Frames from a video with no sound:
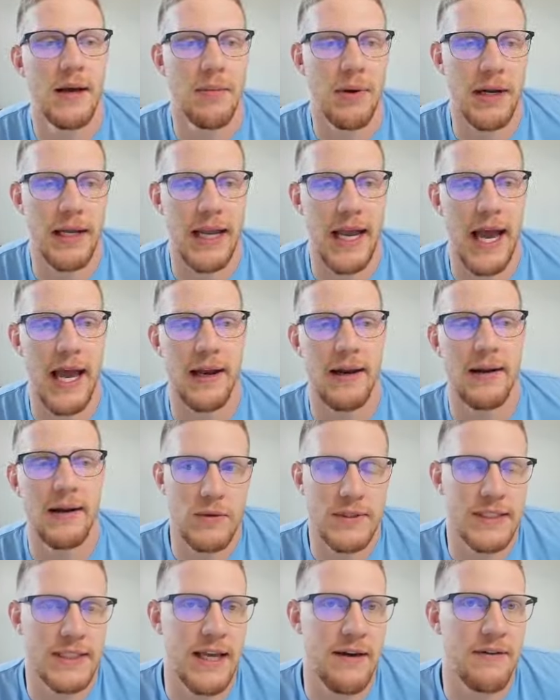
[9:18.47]
But again,
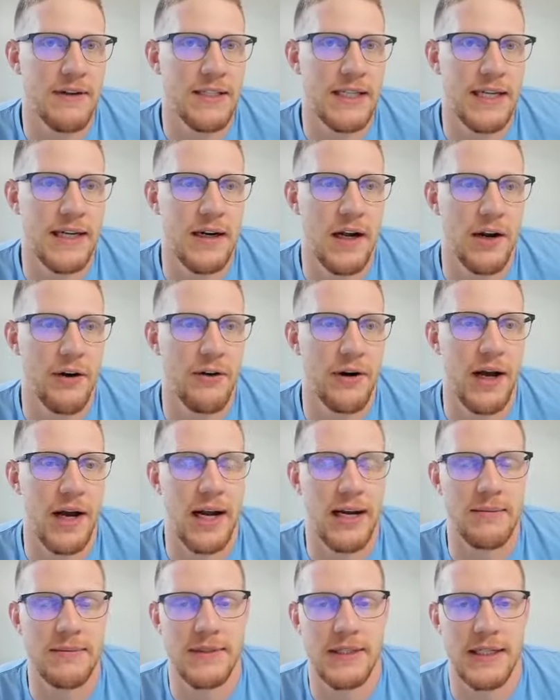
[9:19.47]
1,700
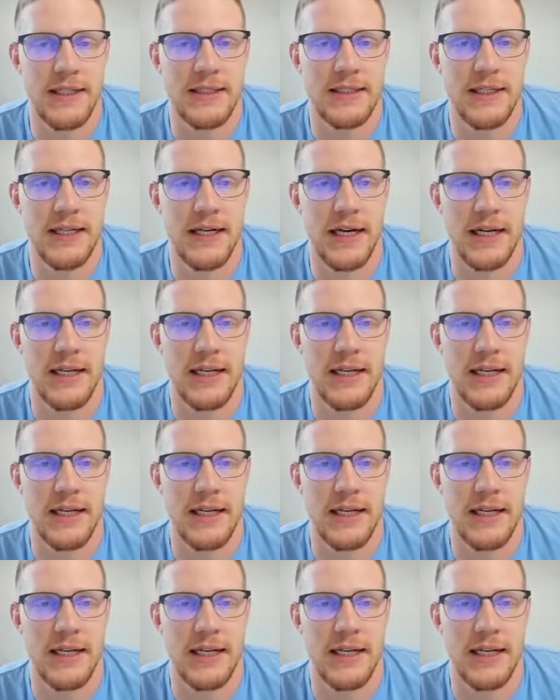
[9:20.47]
items listed.